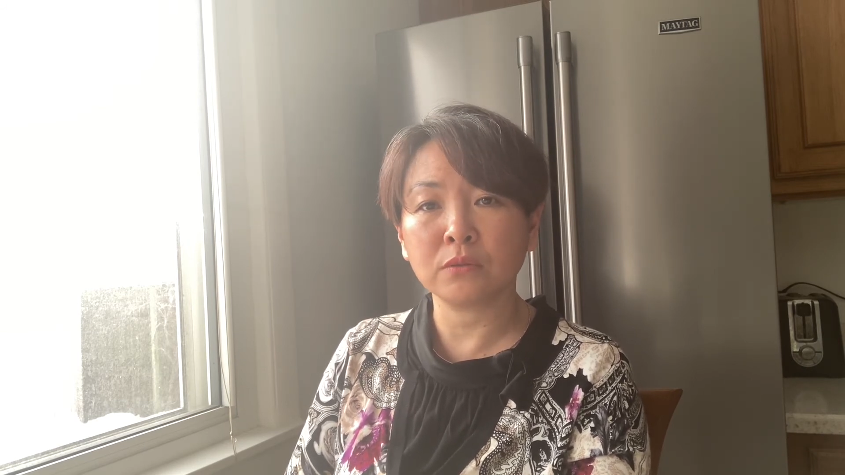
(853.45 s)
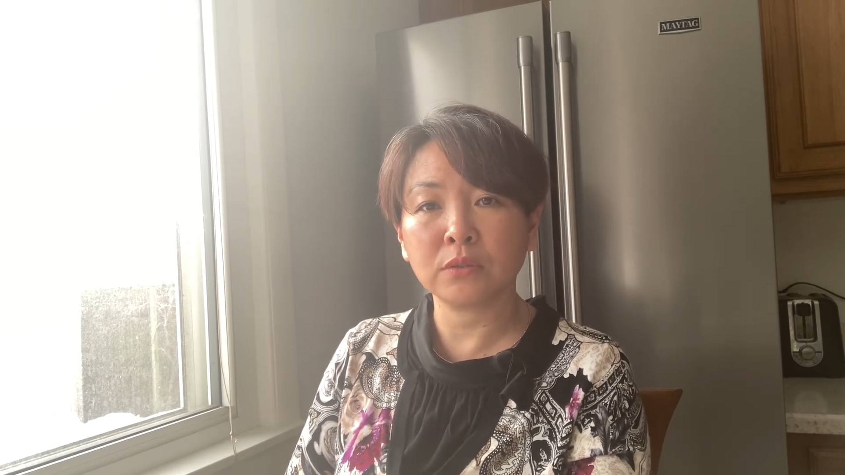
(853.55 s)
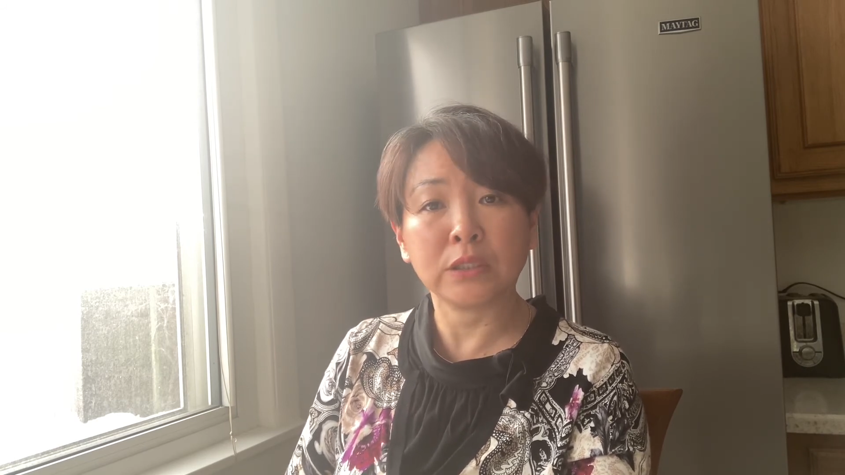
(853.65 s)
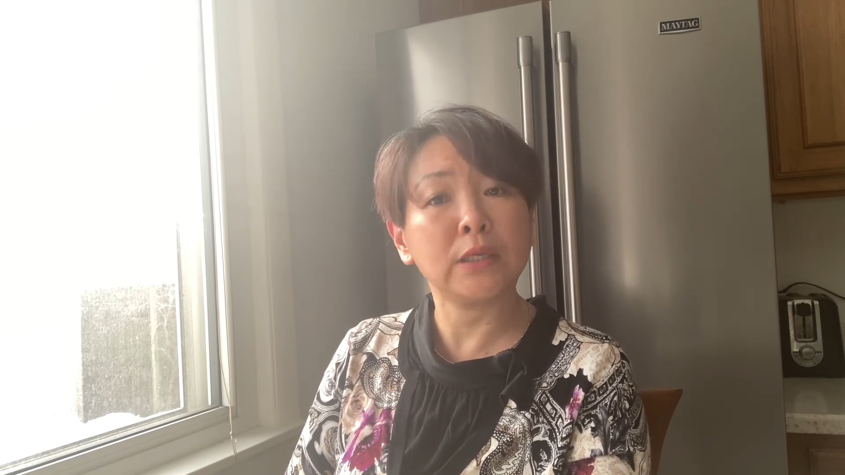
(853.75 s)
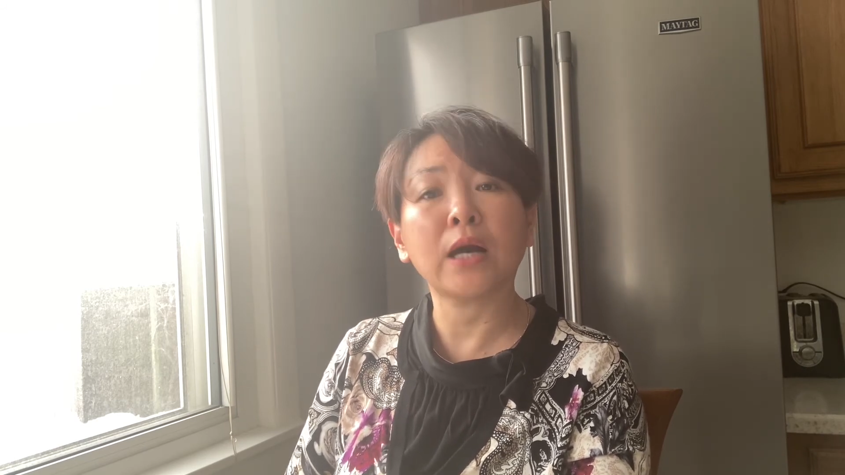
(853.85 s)

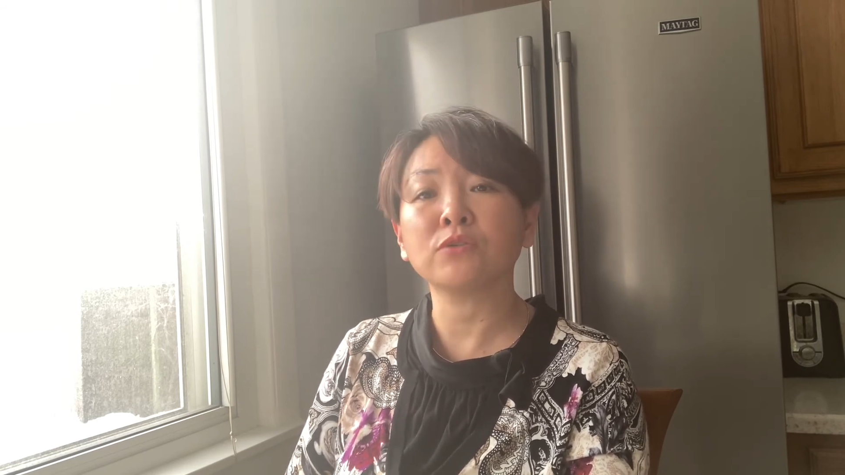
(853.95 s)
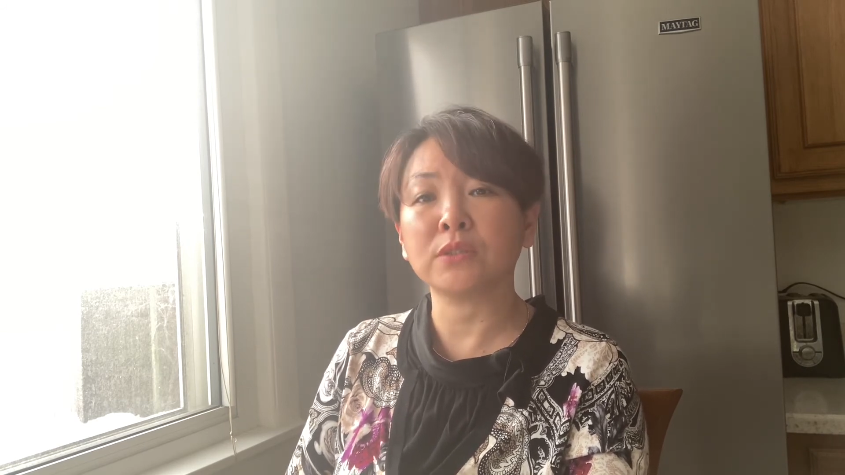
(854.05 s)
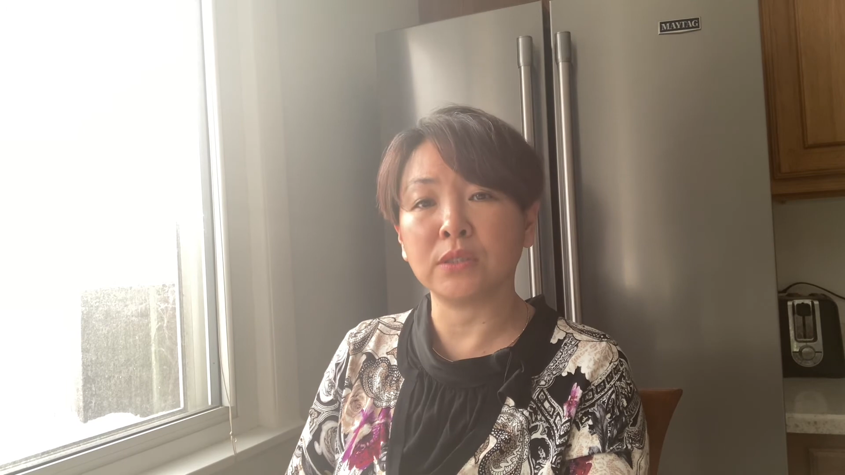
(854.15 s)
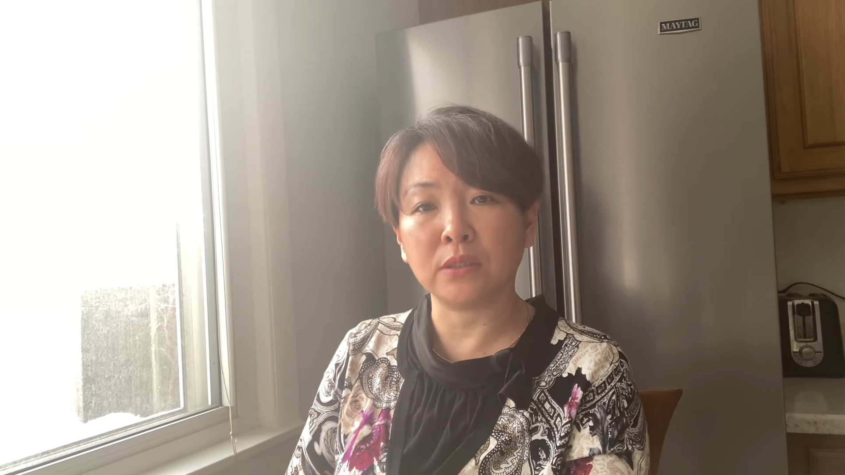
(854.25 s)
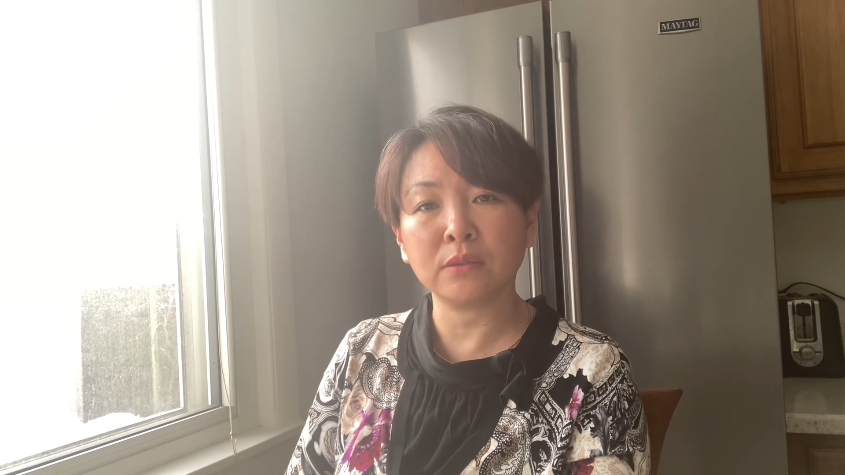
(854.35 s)

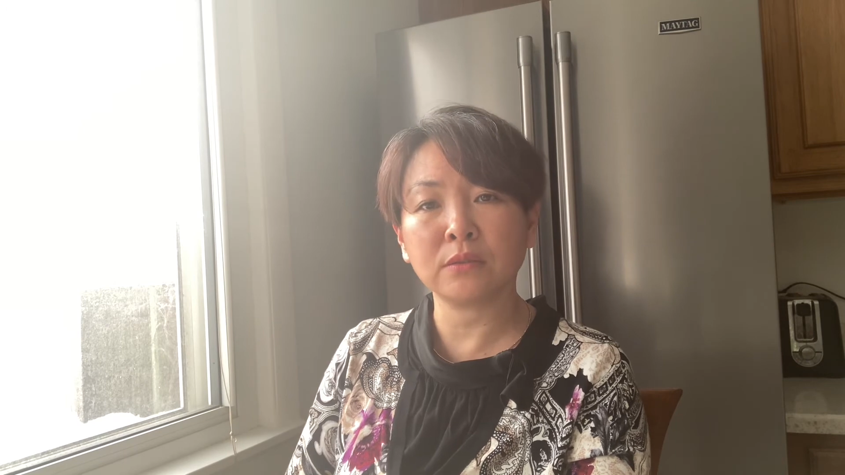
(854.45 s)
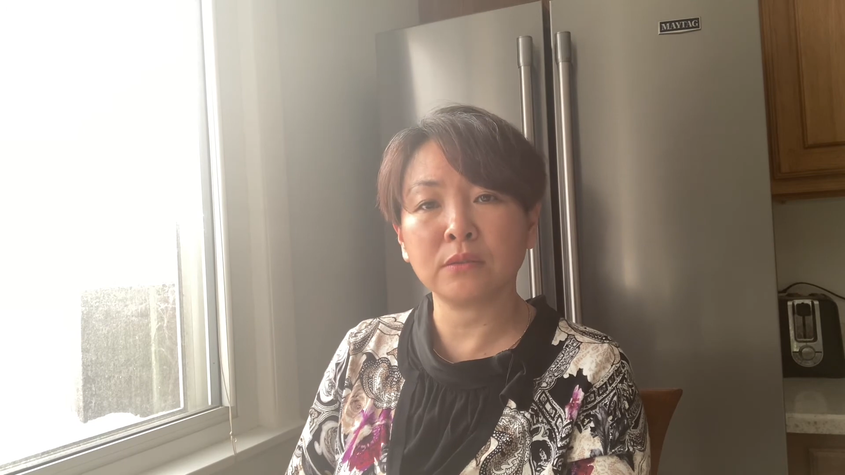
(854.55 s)
TLC,